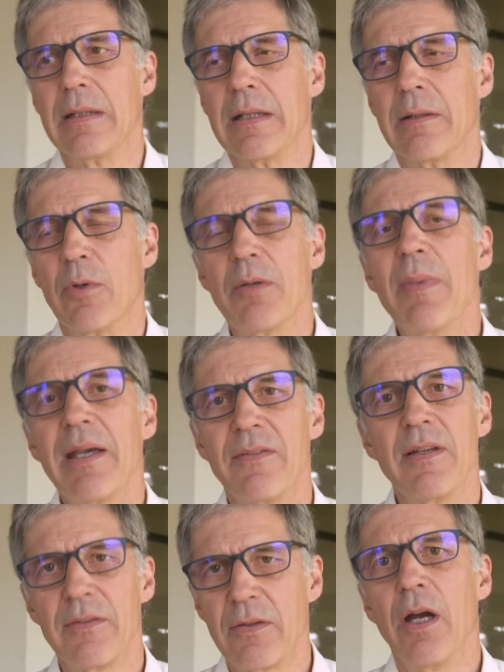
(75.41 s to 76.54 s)
Uh, what makes
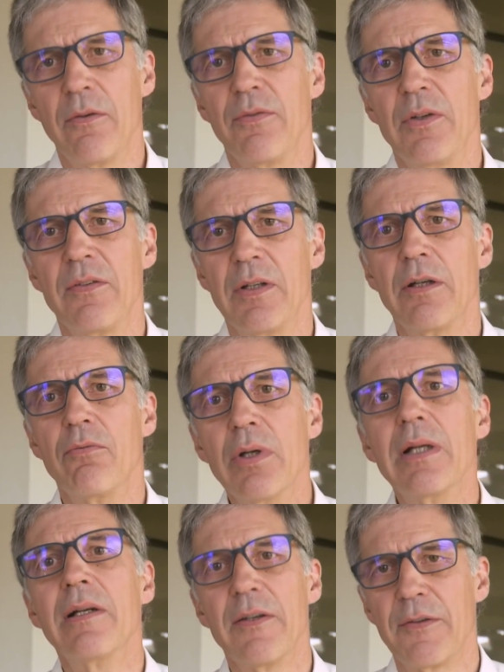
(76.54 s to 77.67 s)
this conference here
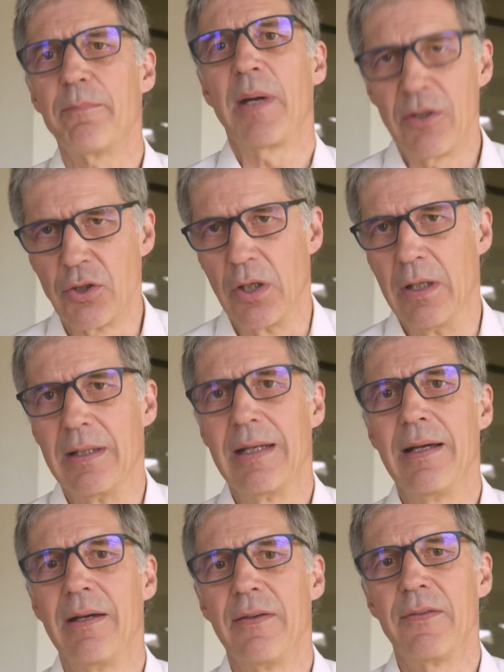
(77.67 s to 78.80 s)
really special
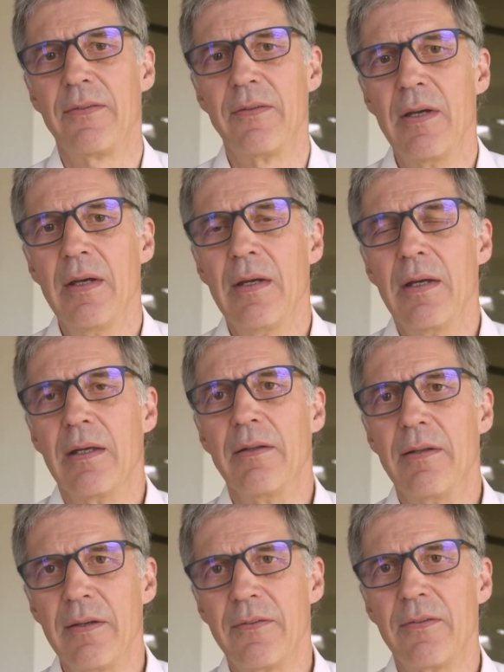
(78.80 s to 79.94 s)
is
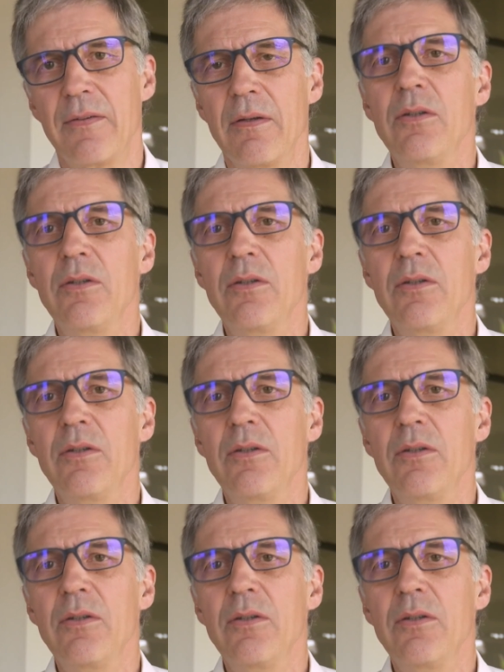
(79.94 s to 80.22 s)
this